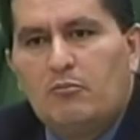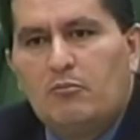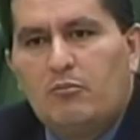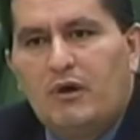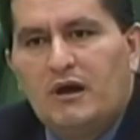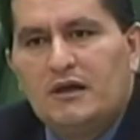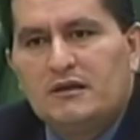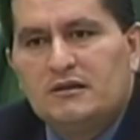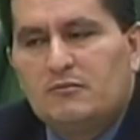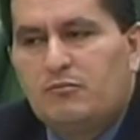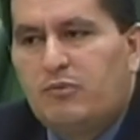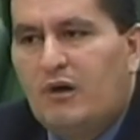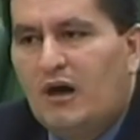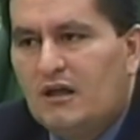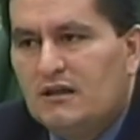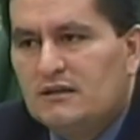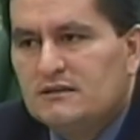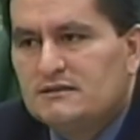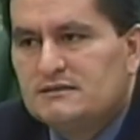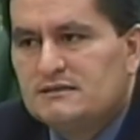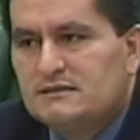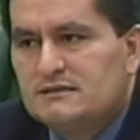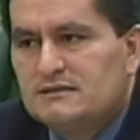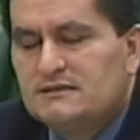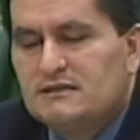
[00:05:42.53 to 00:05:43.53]
by the
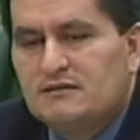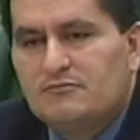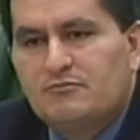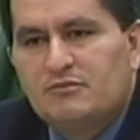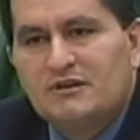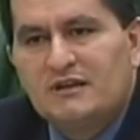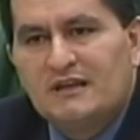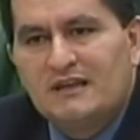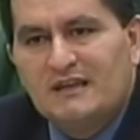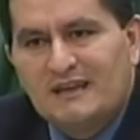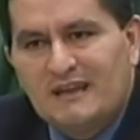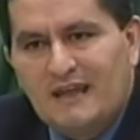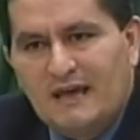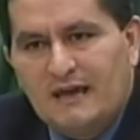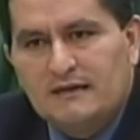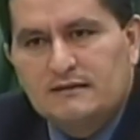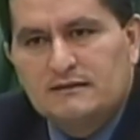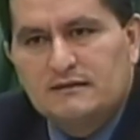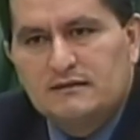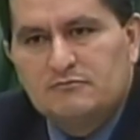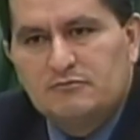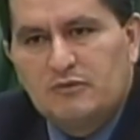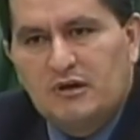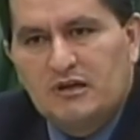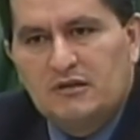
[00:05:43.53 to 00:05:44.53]
policies that have been
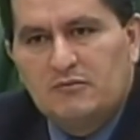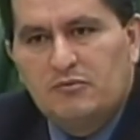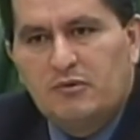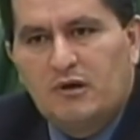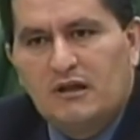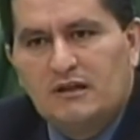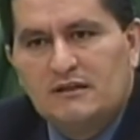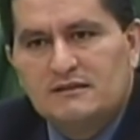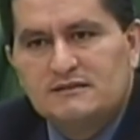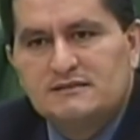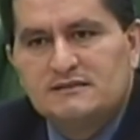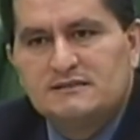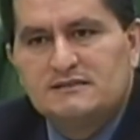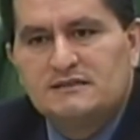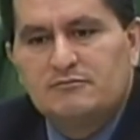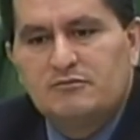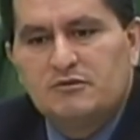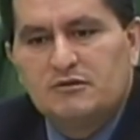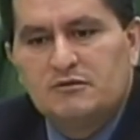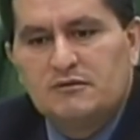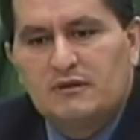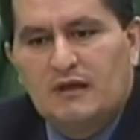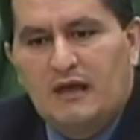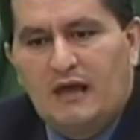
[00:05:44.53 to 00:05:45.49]
enacted, by the policies that